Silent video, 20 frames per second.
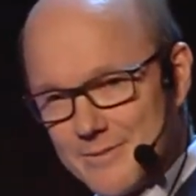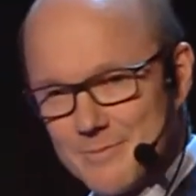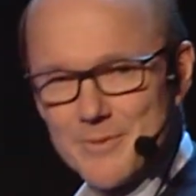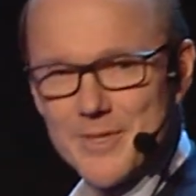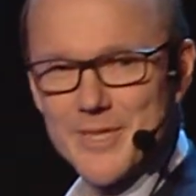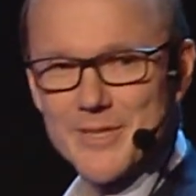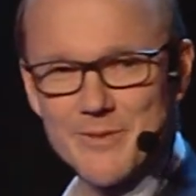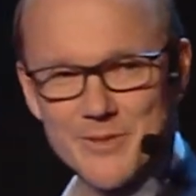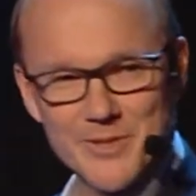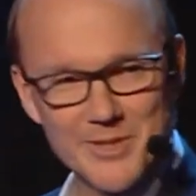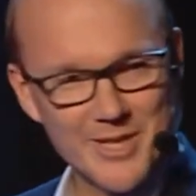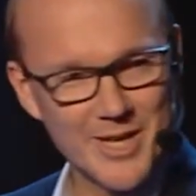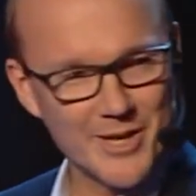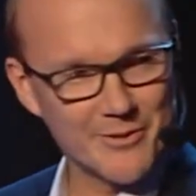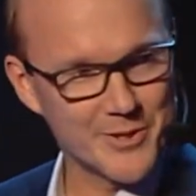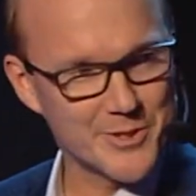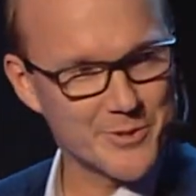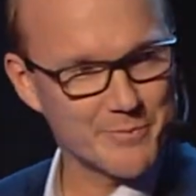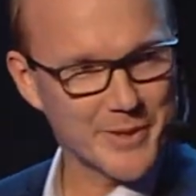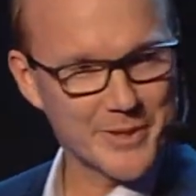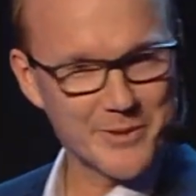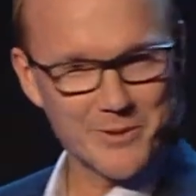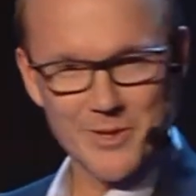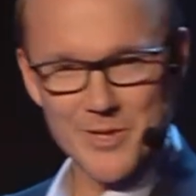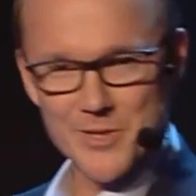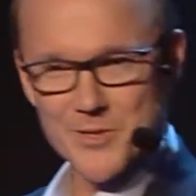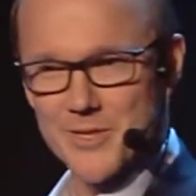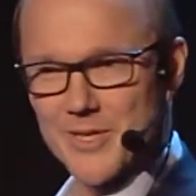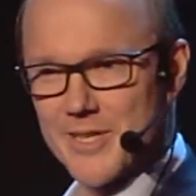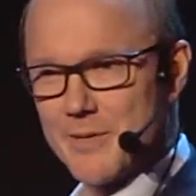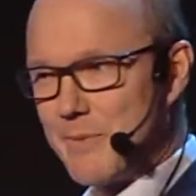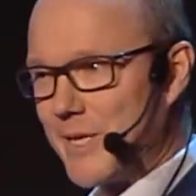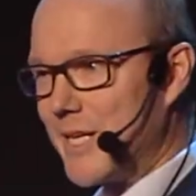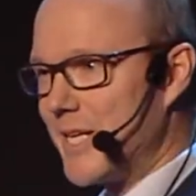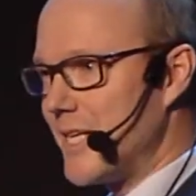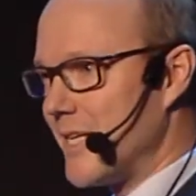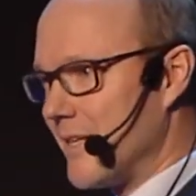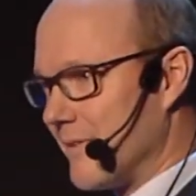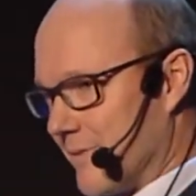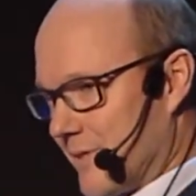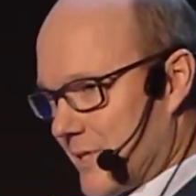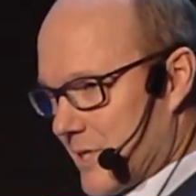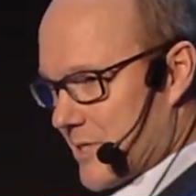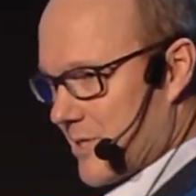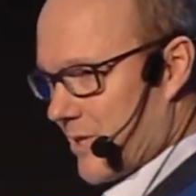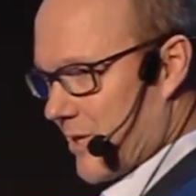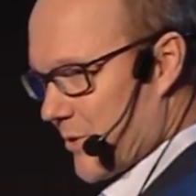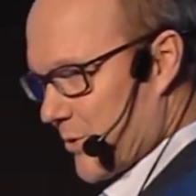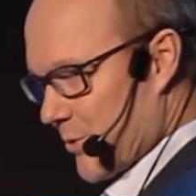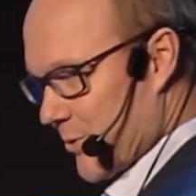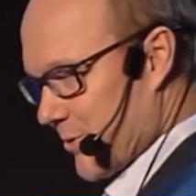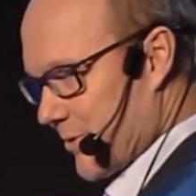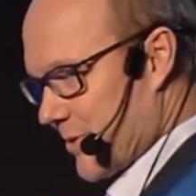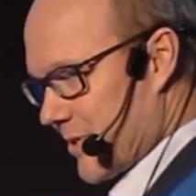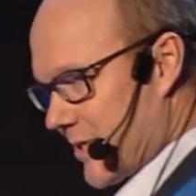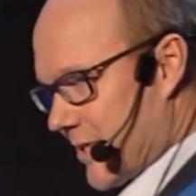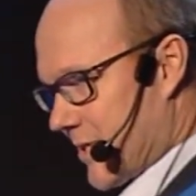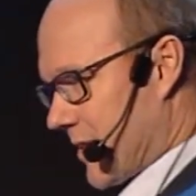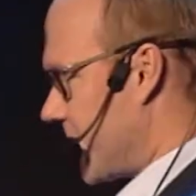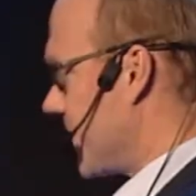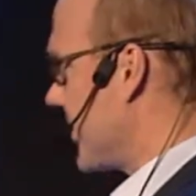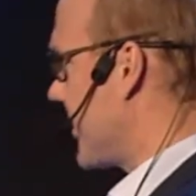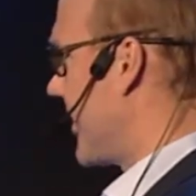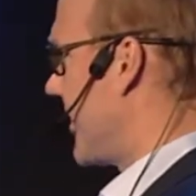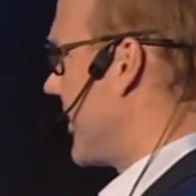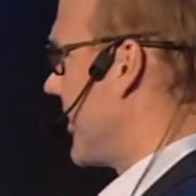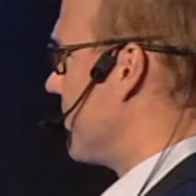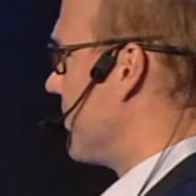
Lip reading: given the current speculation, I believe Tesla thought it is a